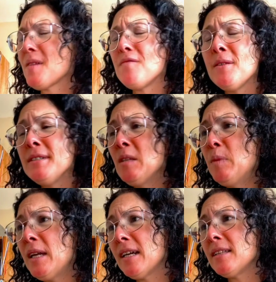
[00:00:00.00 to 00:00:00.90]
Very
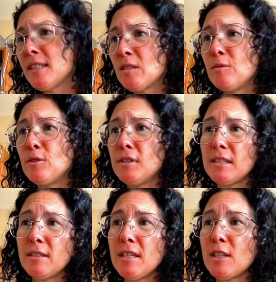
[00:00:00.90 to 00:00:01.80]
typical distributed
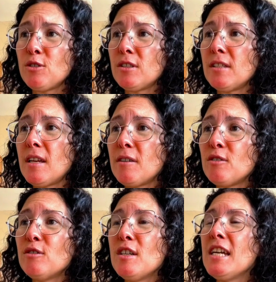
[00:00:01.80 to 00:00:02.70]
transaction scenario